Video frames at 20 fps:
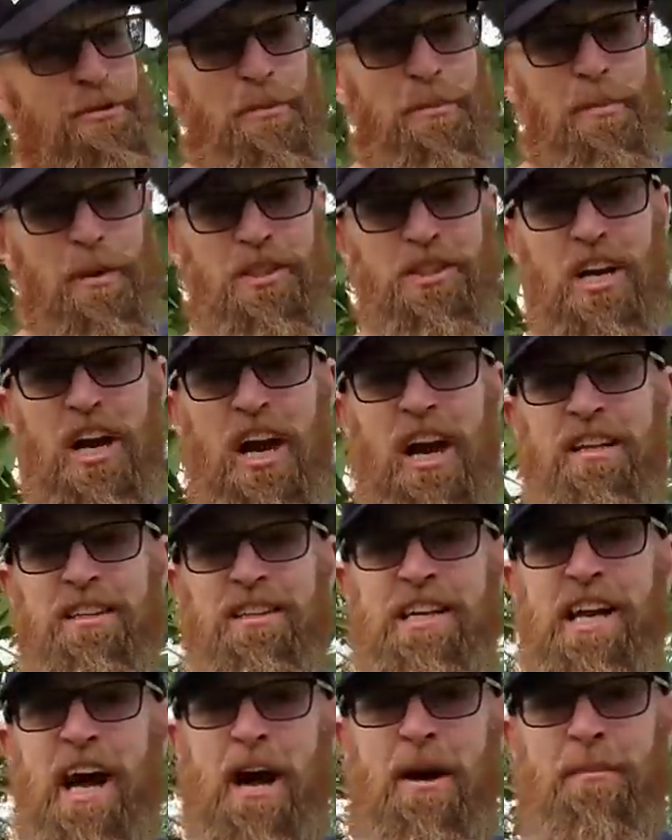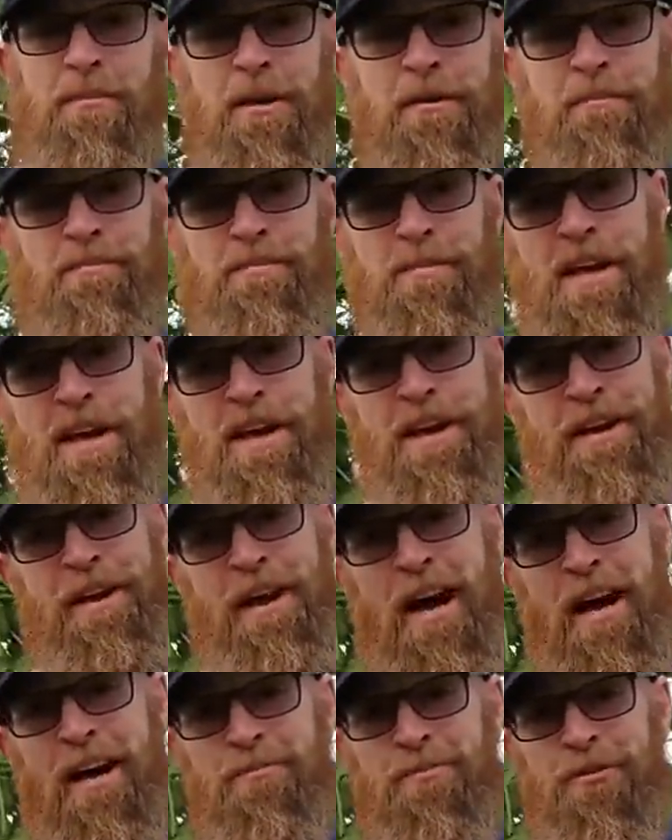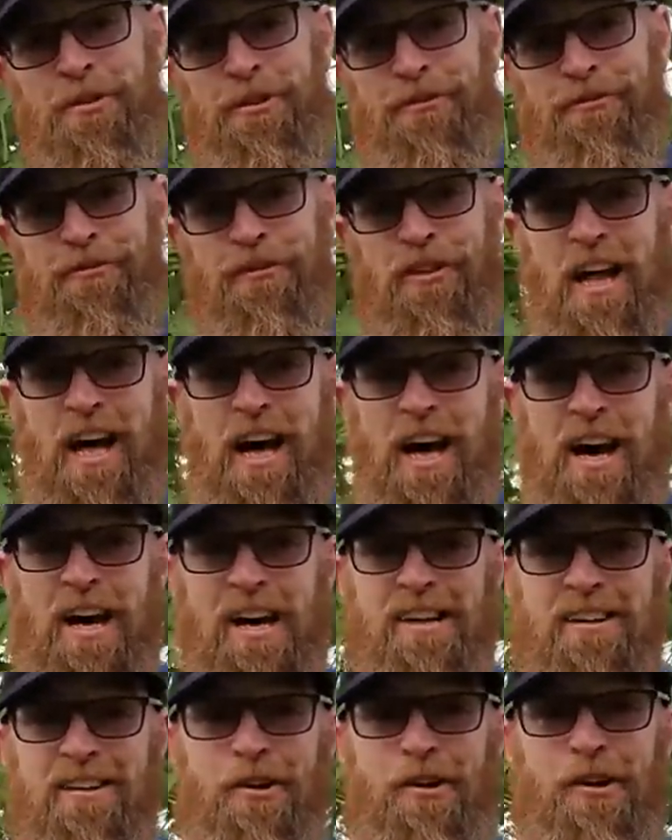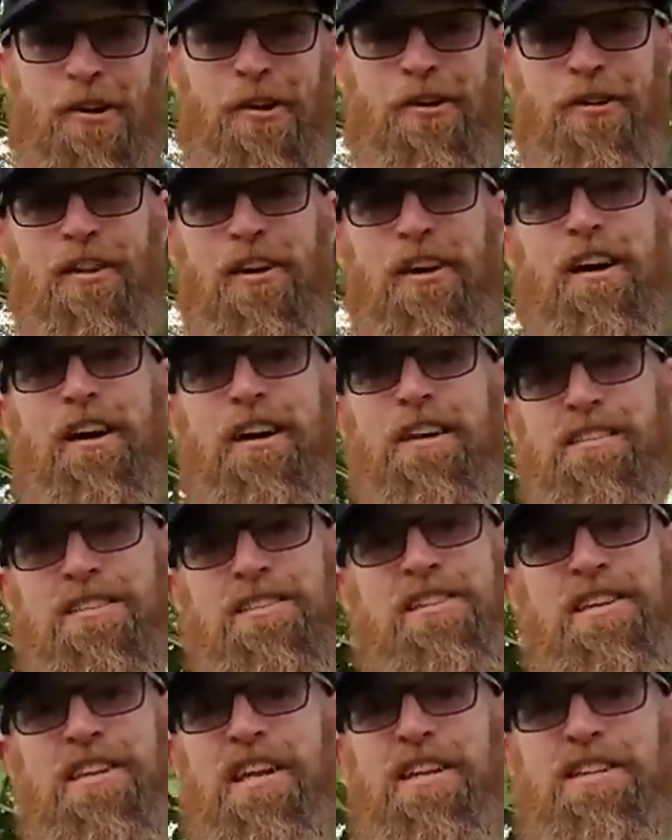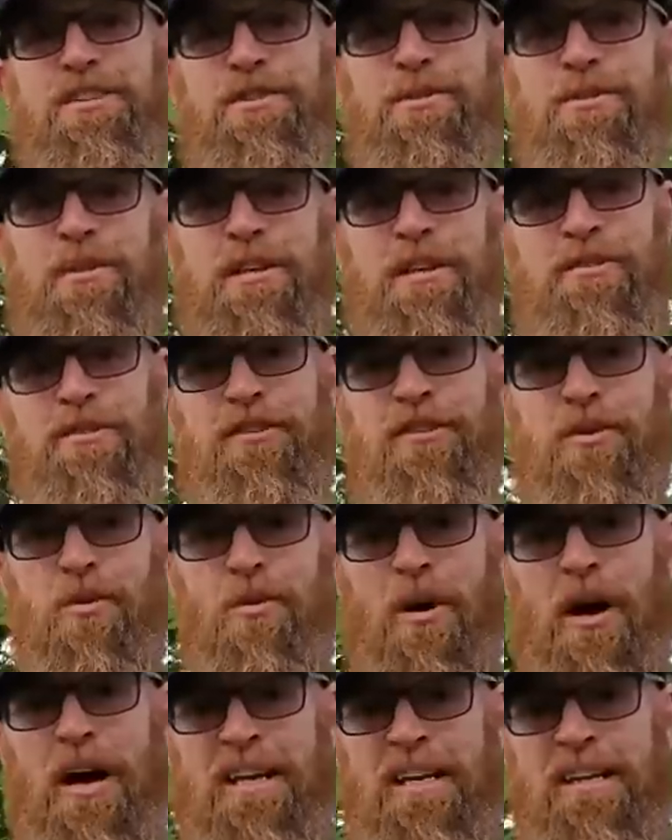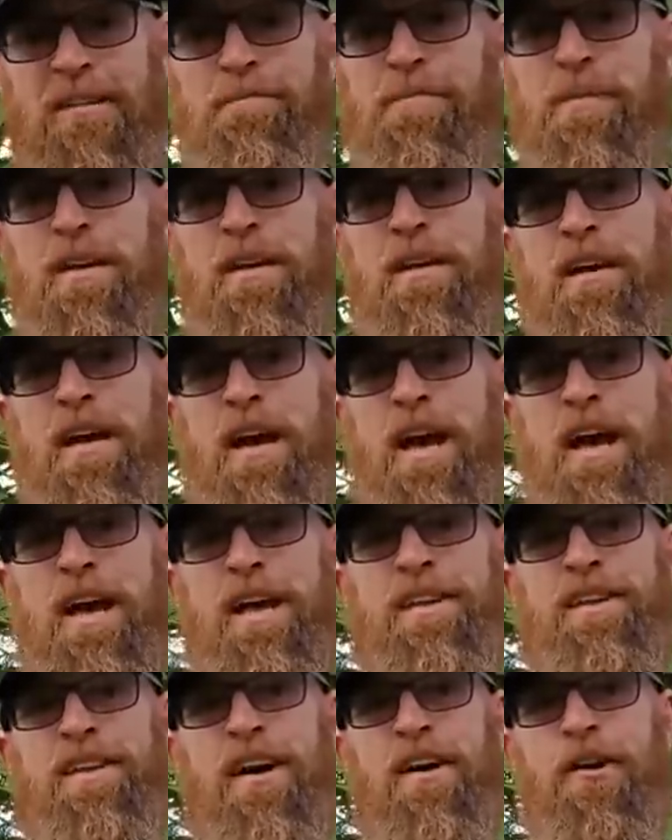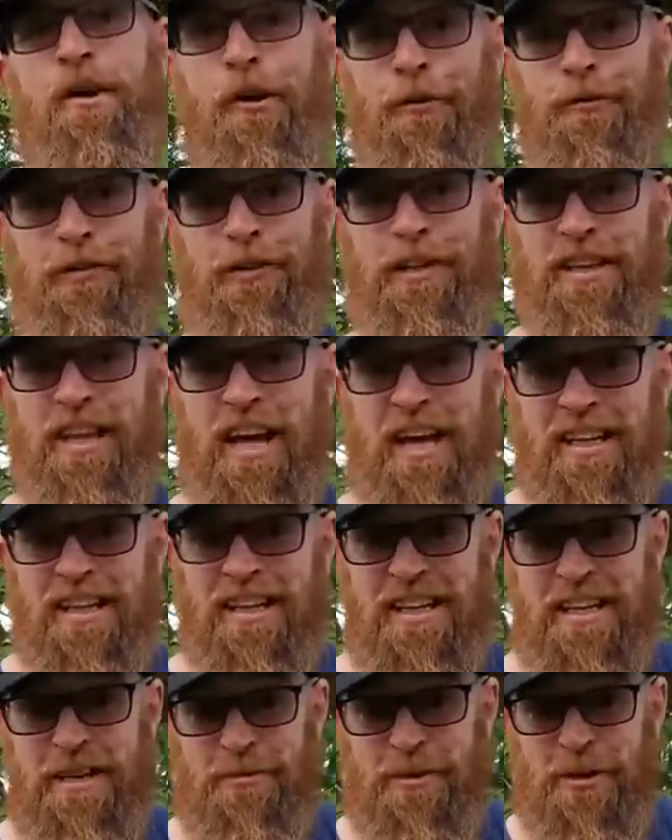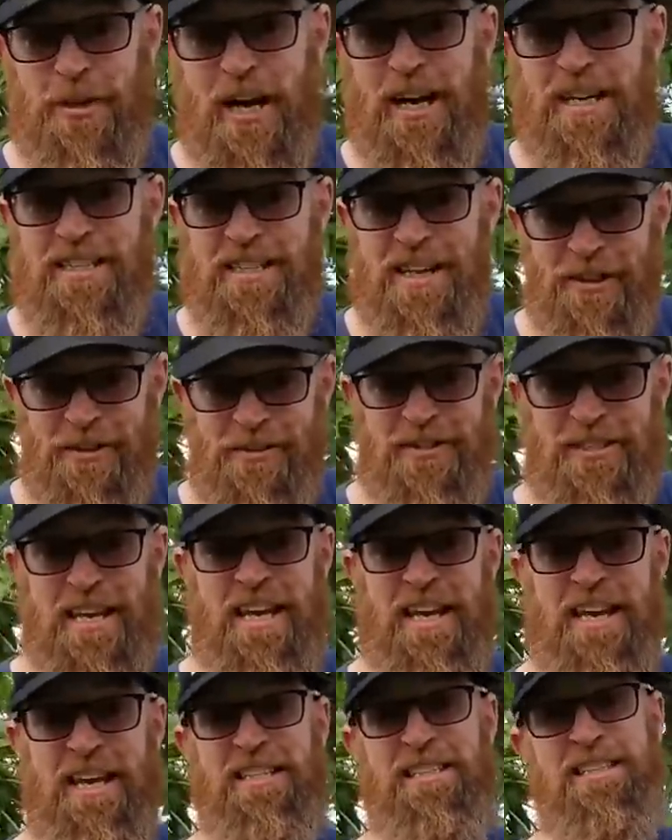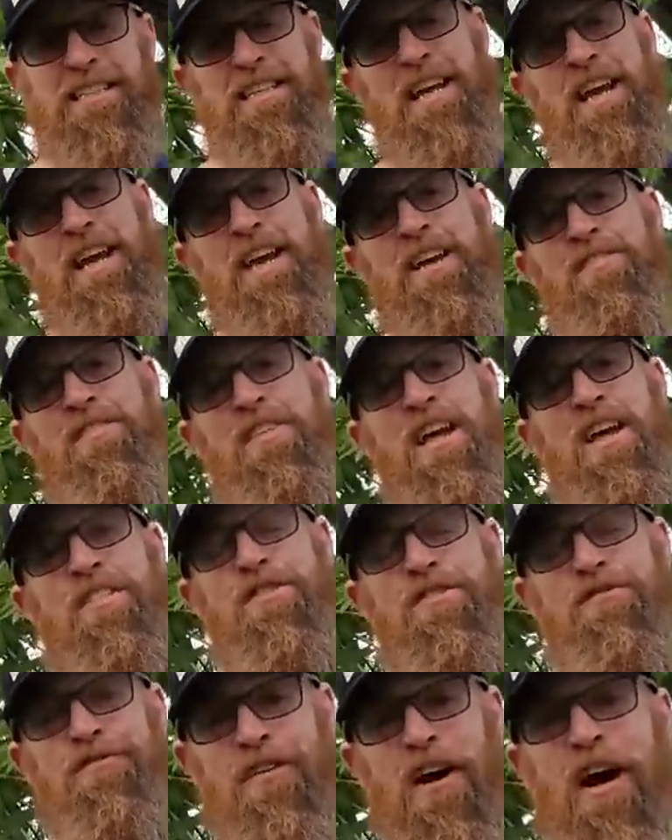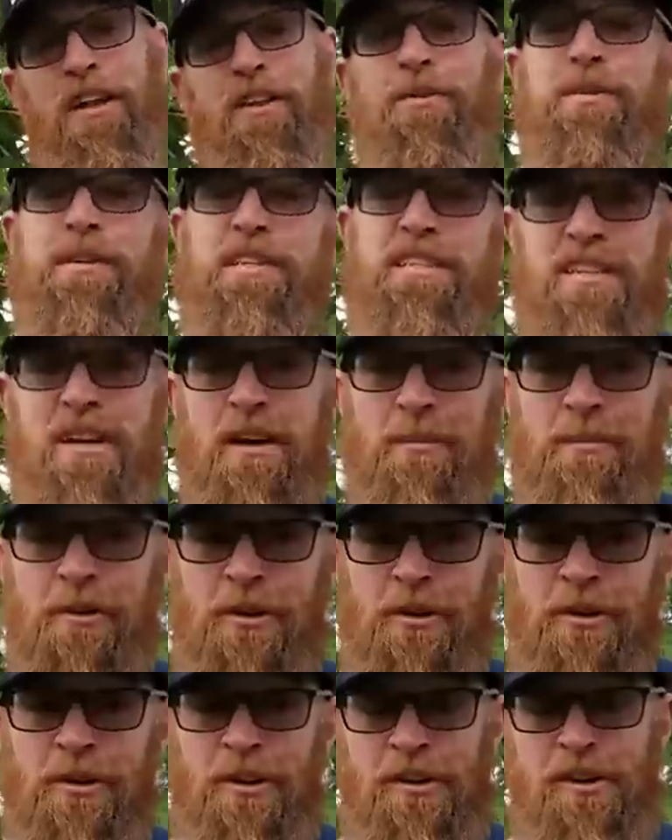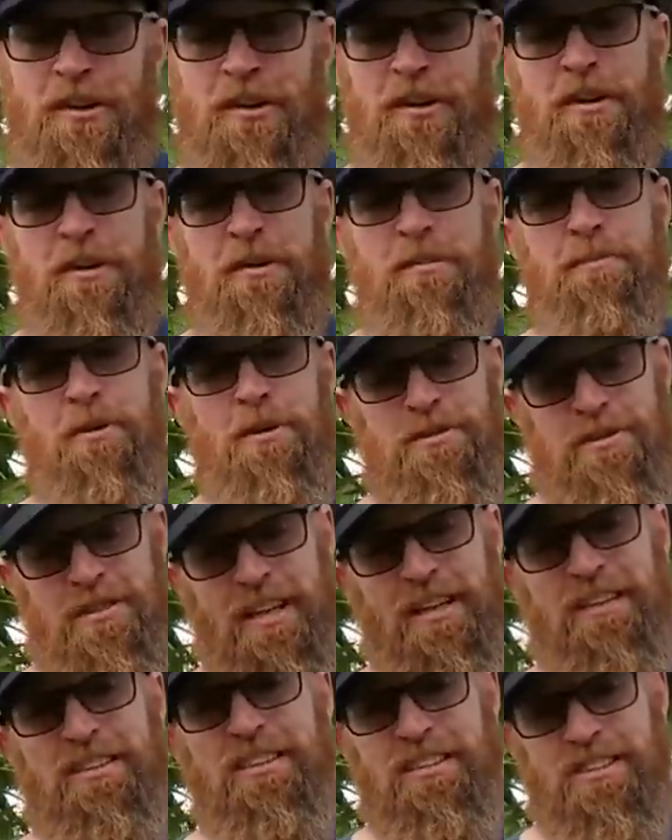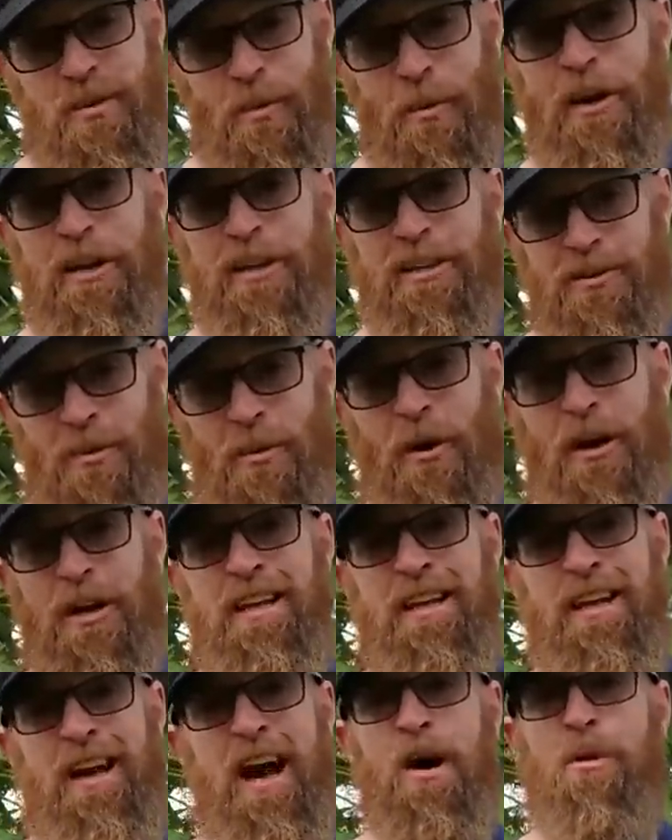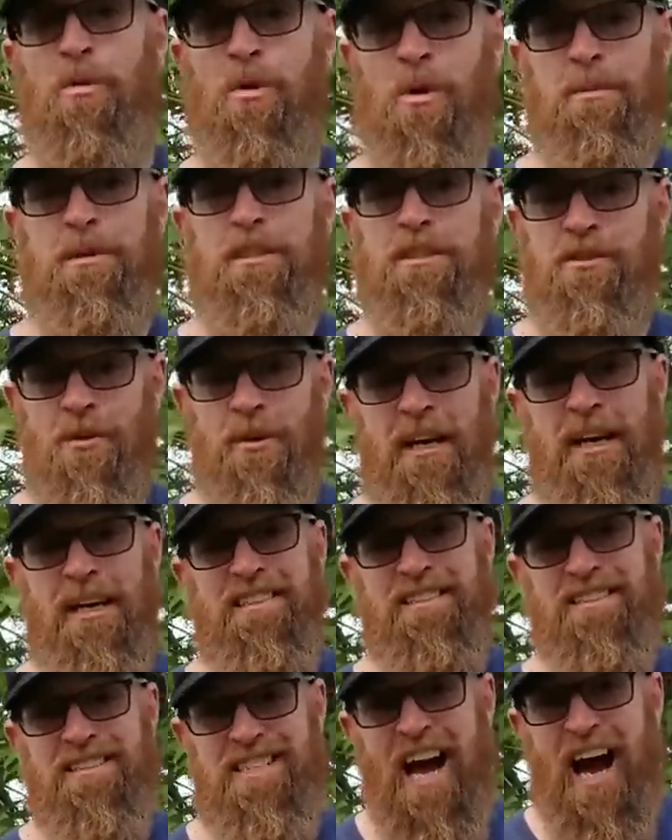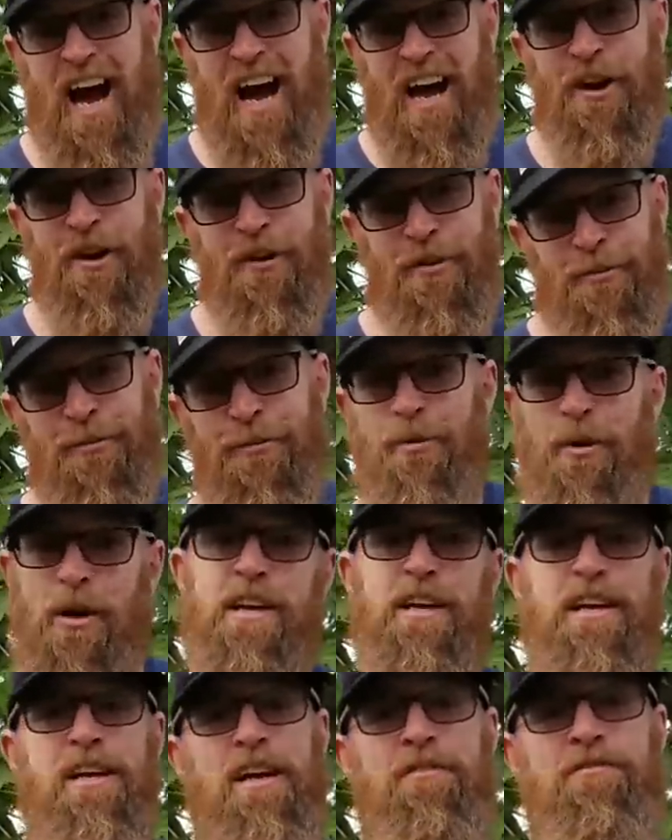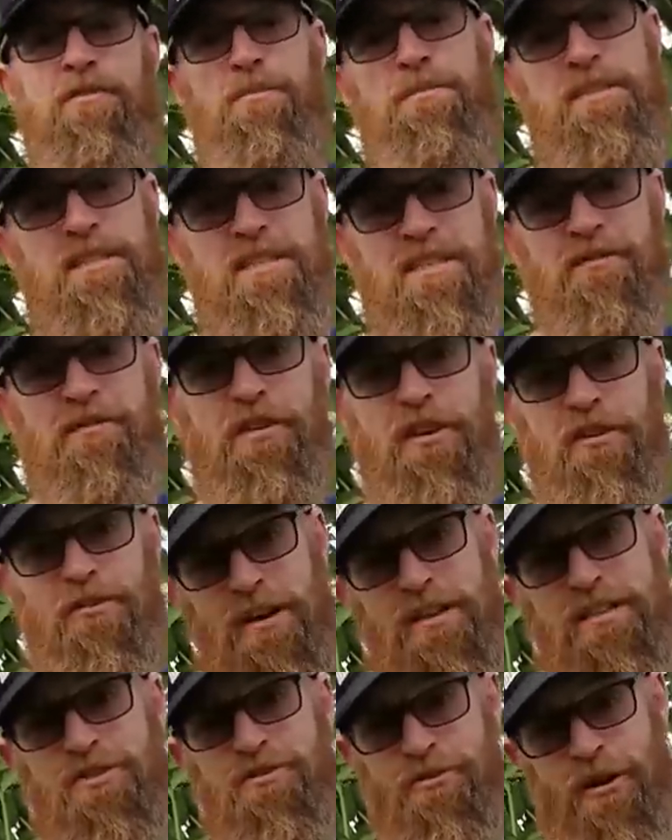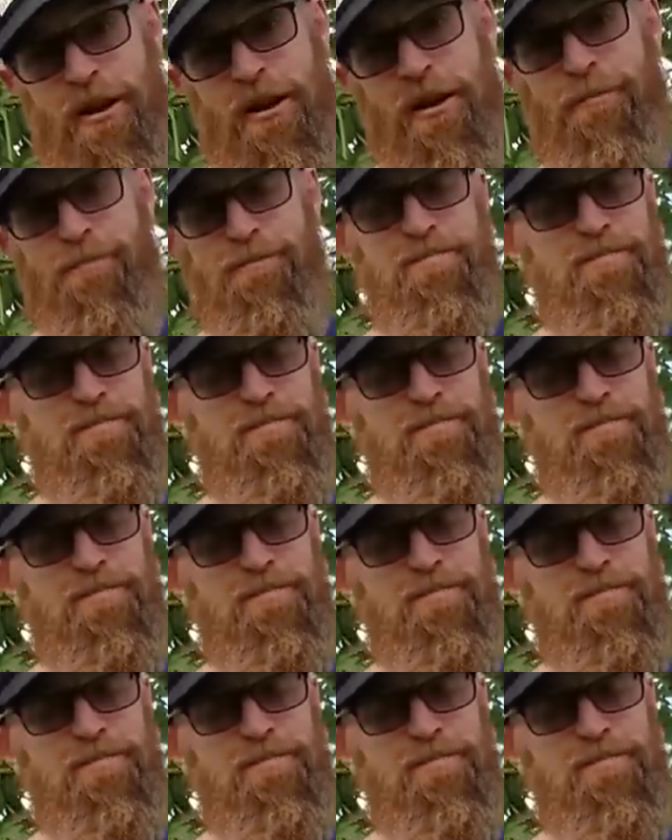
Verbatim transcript: a bunch of island hopping. And I'm going to vlog all the hikes that I do here in Hawaii. And hopefully that can keep you guys entertained. And then the following summer, most likely 2020, I will be doing an entire thru hike of the Pacific Crest Trail.